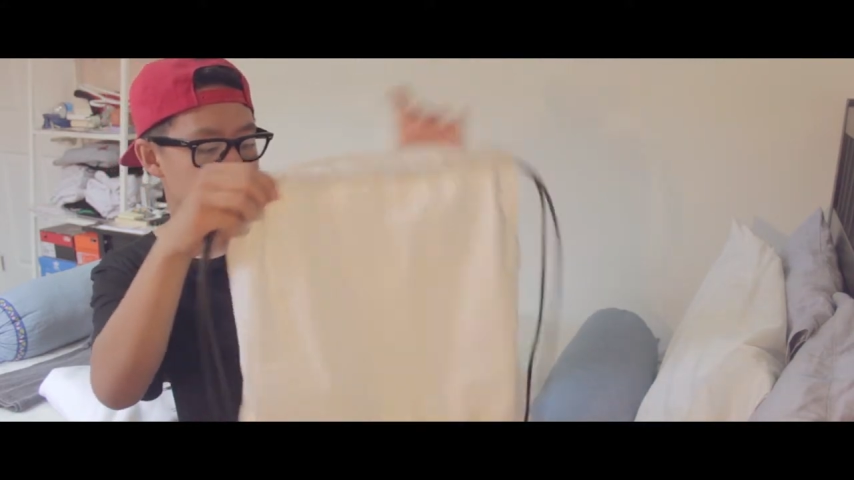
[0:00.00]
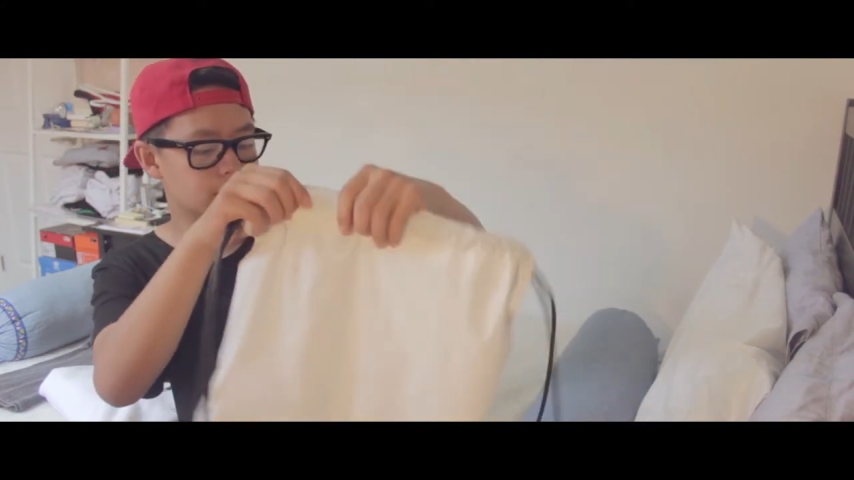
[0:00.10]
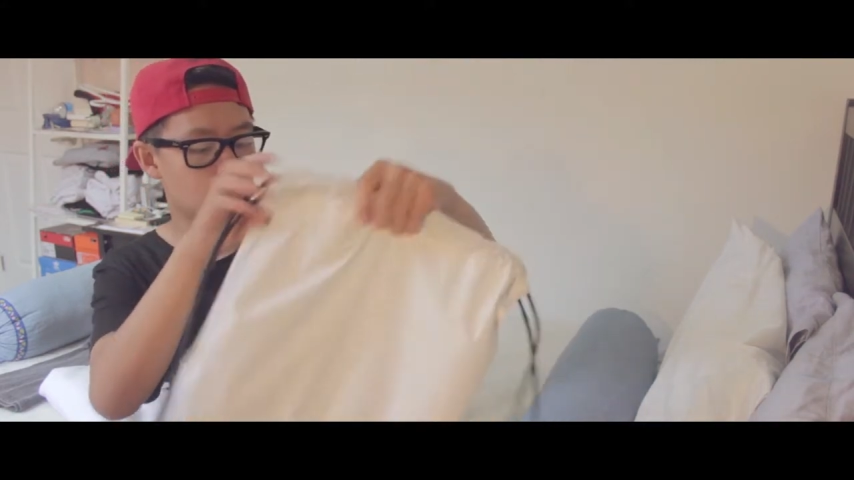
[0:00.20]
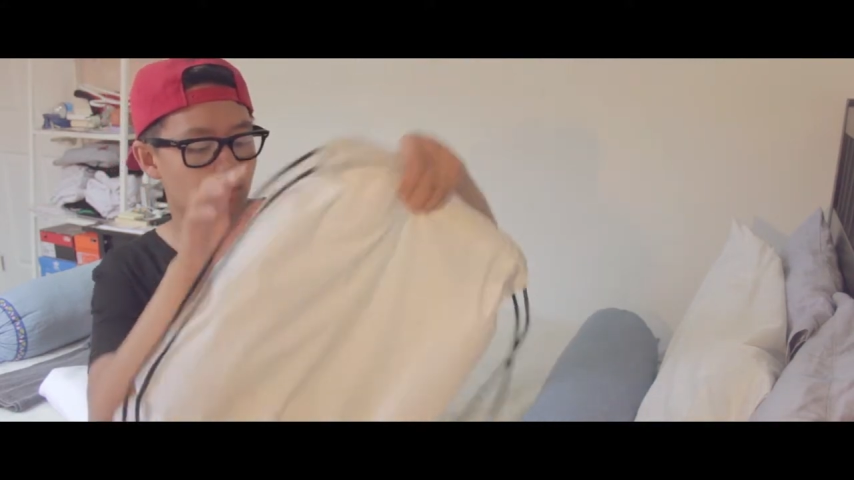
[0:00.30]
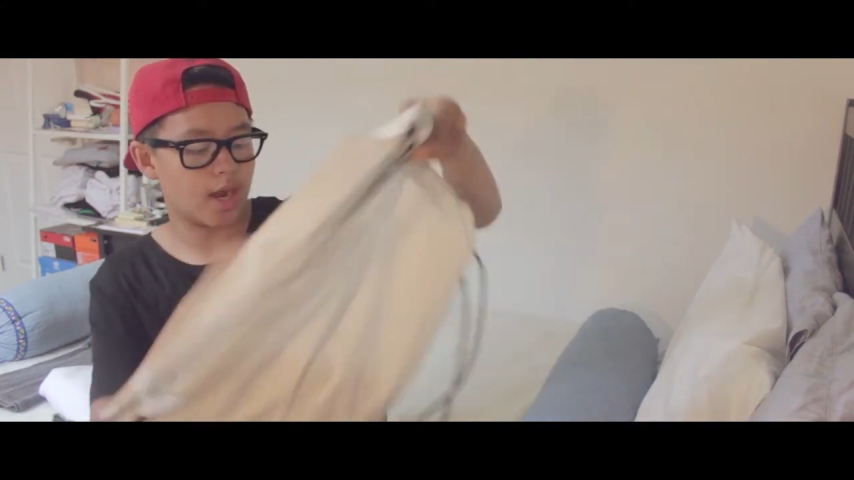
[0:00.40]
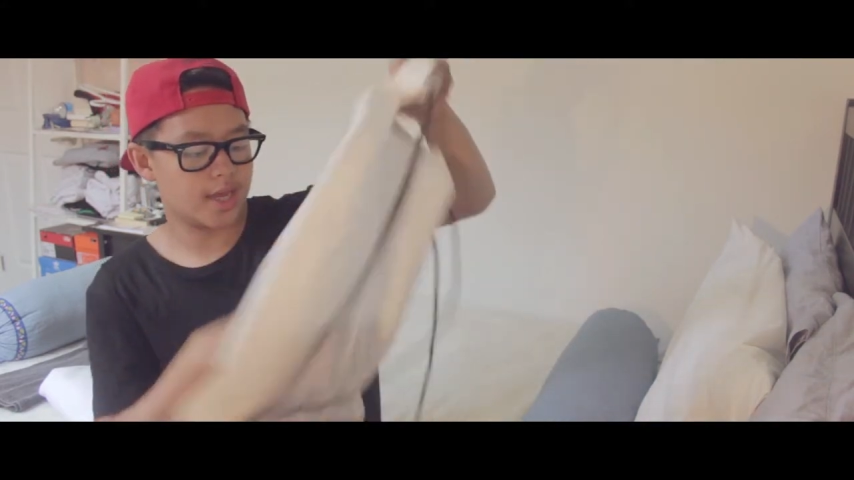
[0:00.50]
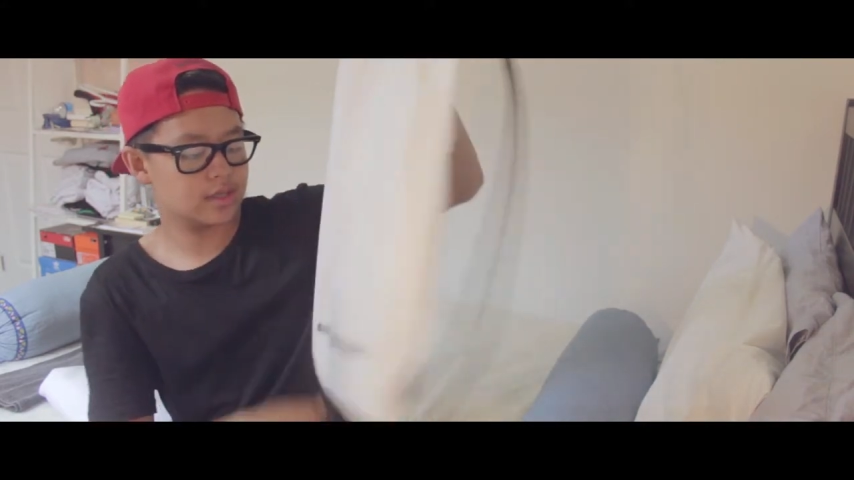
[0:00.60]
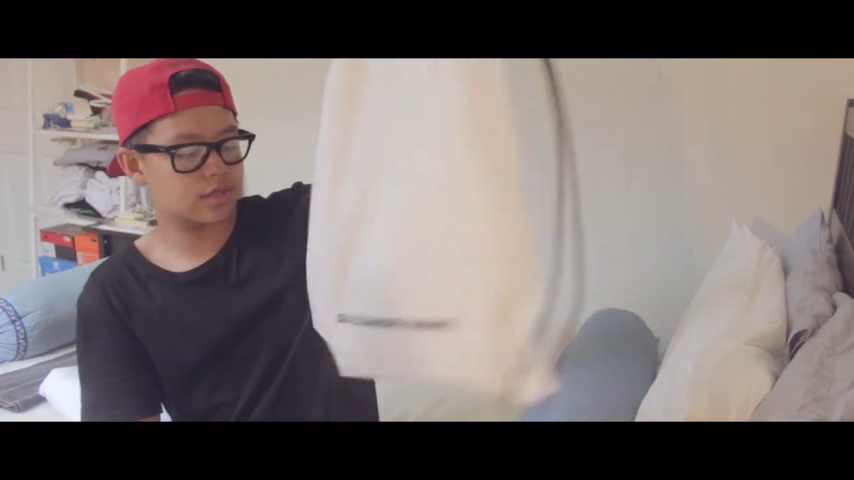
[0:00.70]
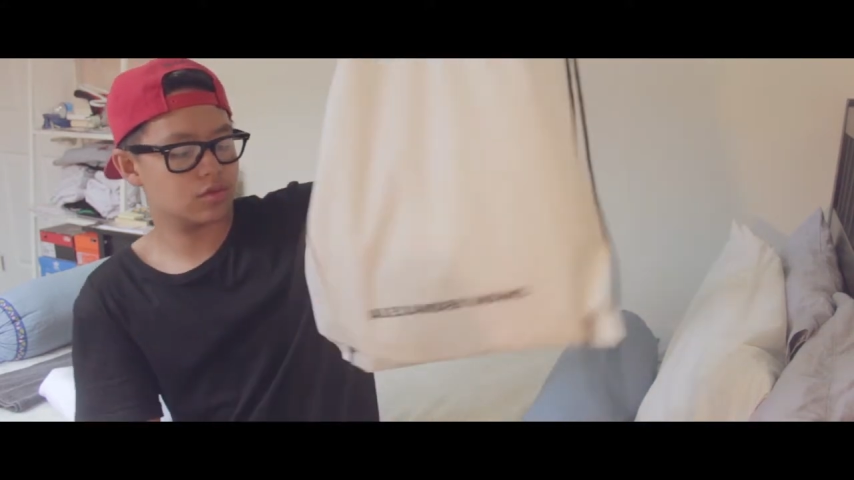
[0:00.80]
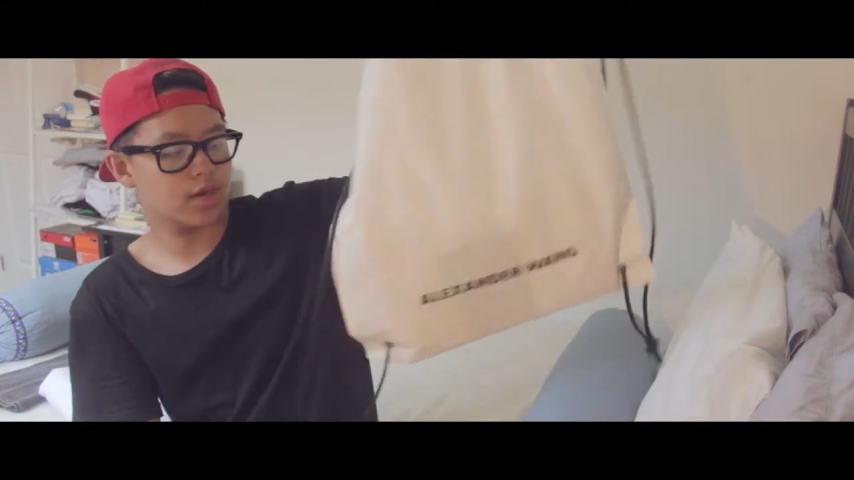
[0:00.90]
it's all
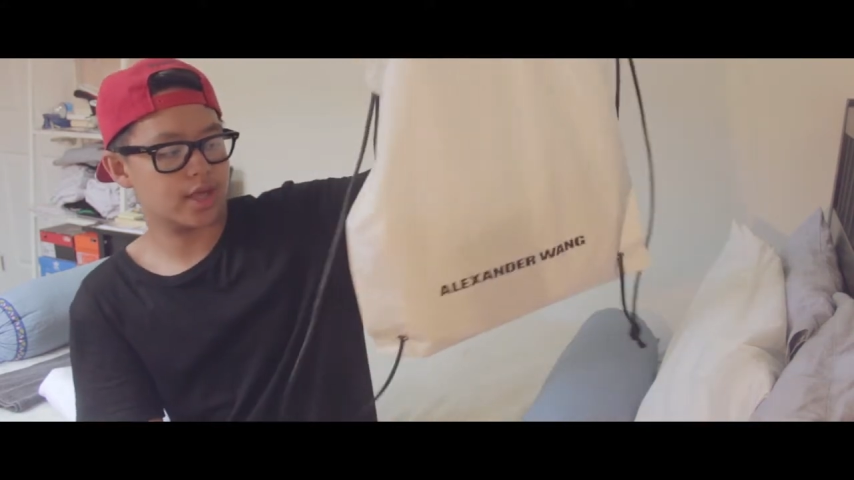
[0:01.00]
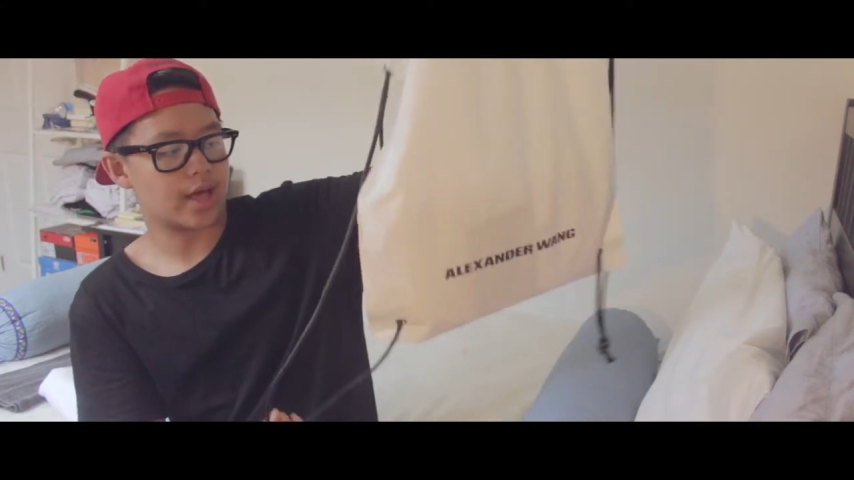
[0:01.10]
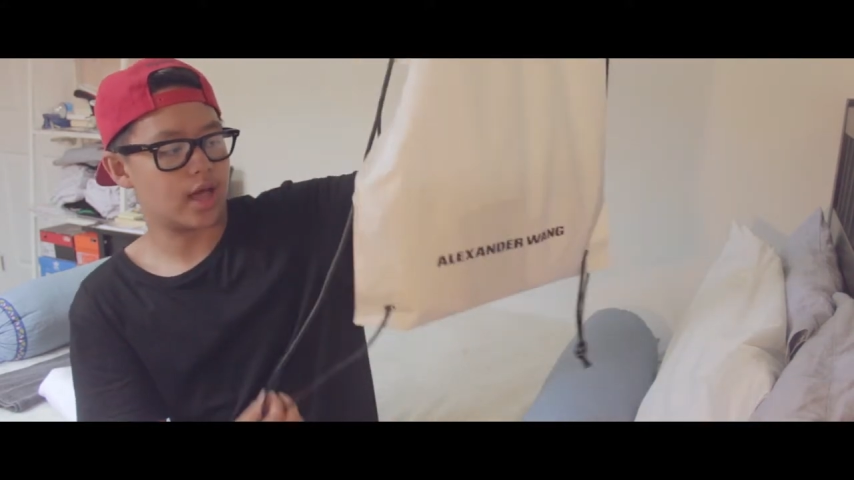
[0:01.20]
white with